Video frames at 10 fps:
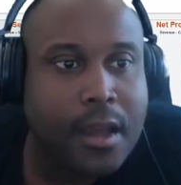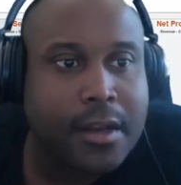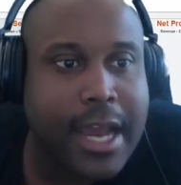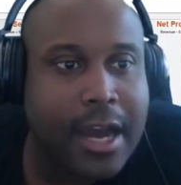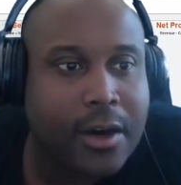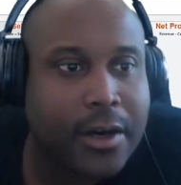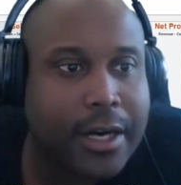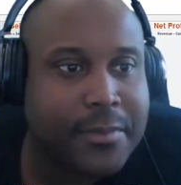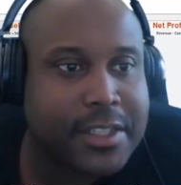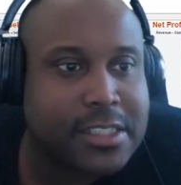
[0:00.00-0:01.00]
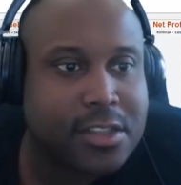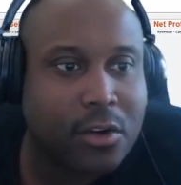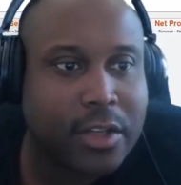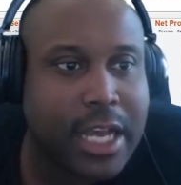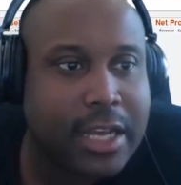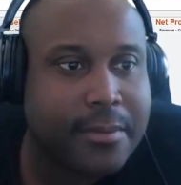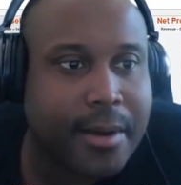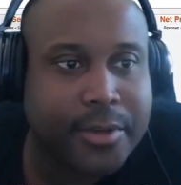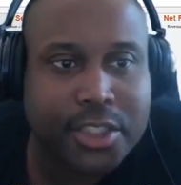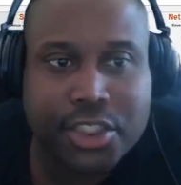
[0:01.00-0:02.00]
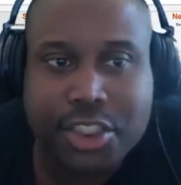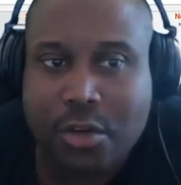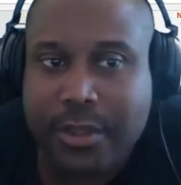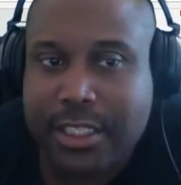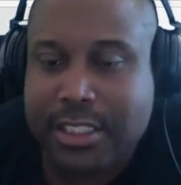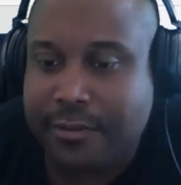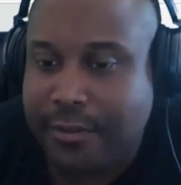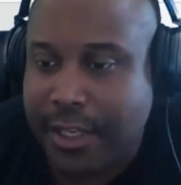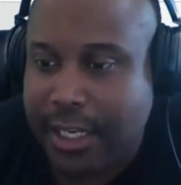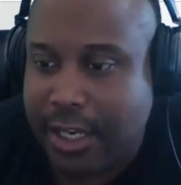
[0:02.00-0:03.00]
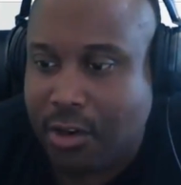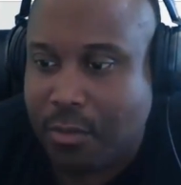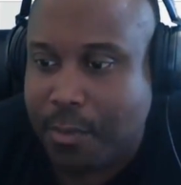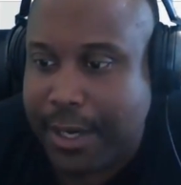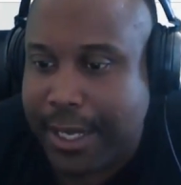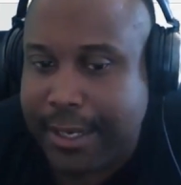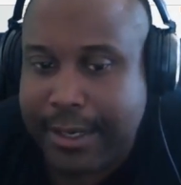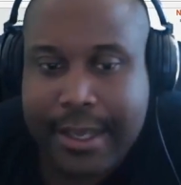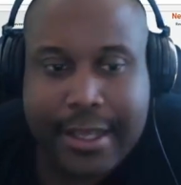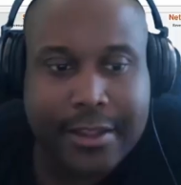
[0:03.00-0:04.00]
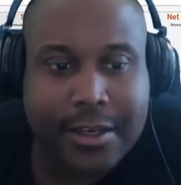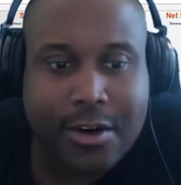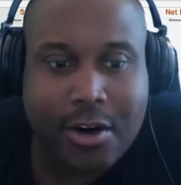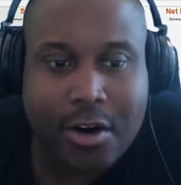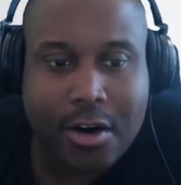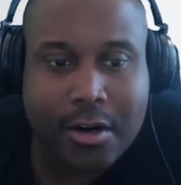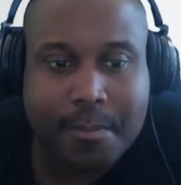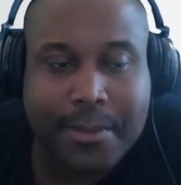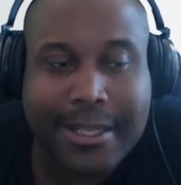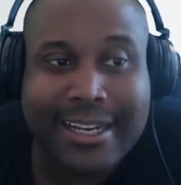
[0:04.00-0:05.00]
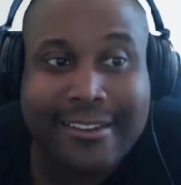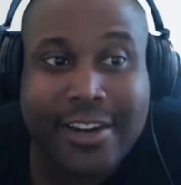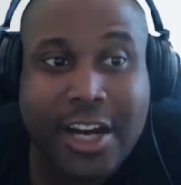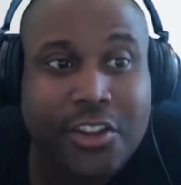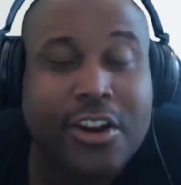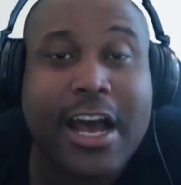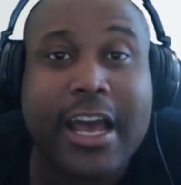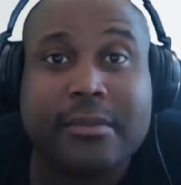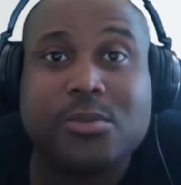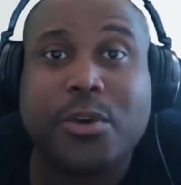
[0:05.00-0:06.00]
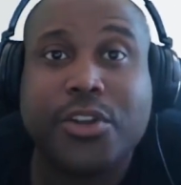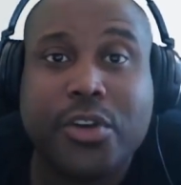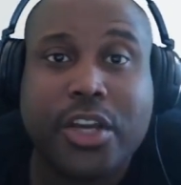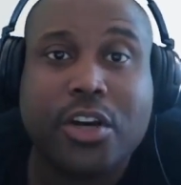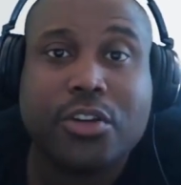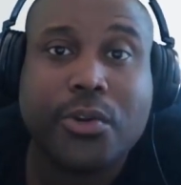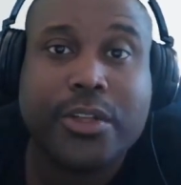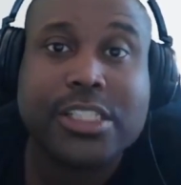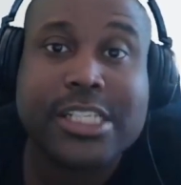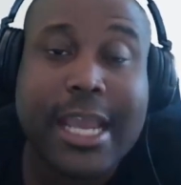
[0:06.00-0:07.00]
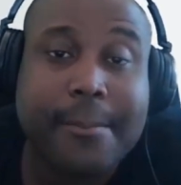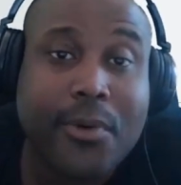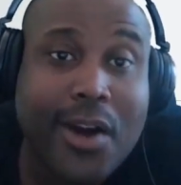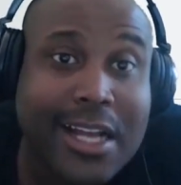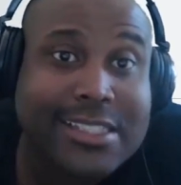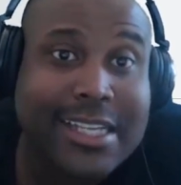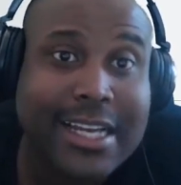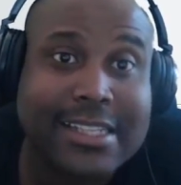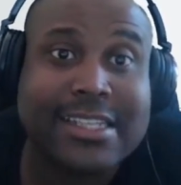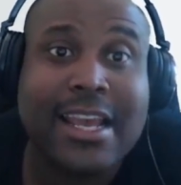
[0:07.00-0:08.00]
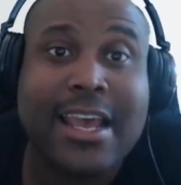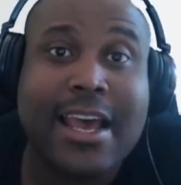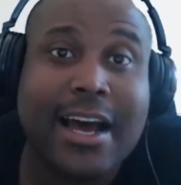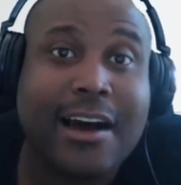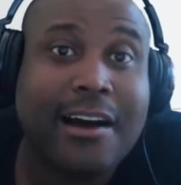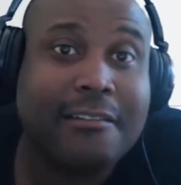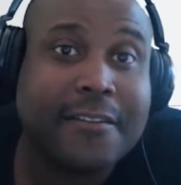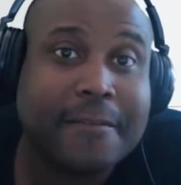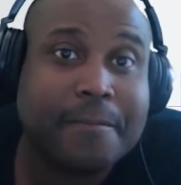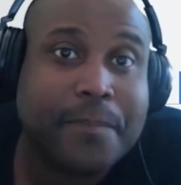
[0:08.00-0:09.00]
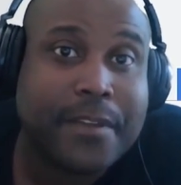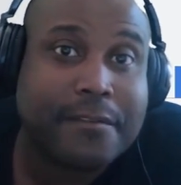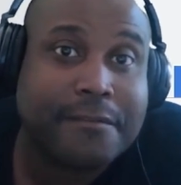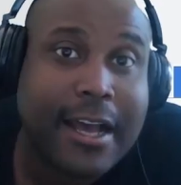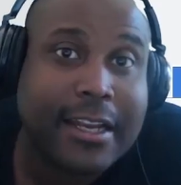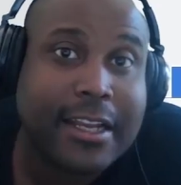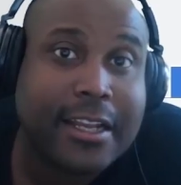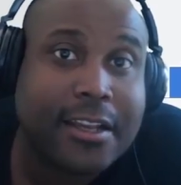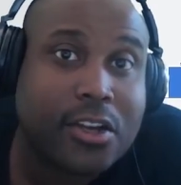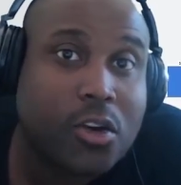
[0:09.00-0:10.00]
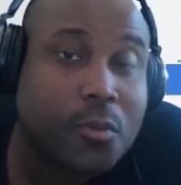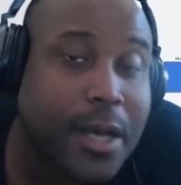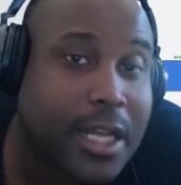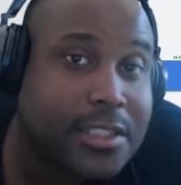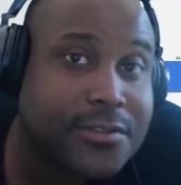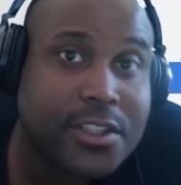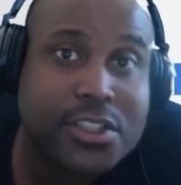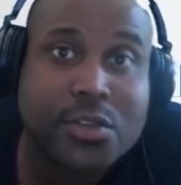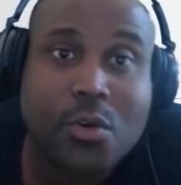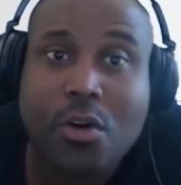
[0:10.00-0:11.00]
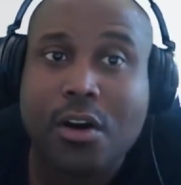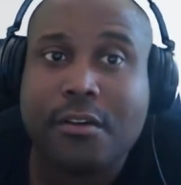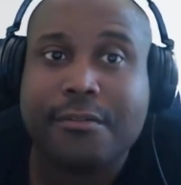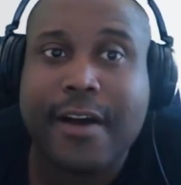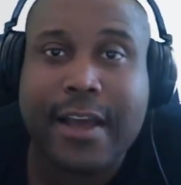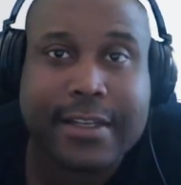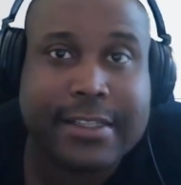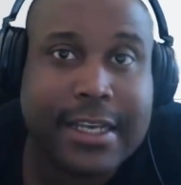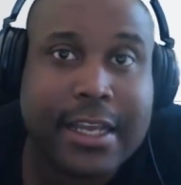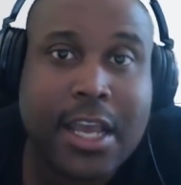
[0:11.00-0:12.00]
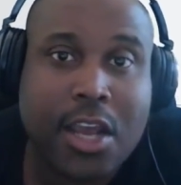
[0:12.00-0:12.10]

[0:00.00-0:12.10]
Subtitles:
Now, this is the only item I'm going to show in this video, but there are plenty of other items where you can go through the same process of finding coupons for the store, finding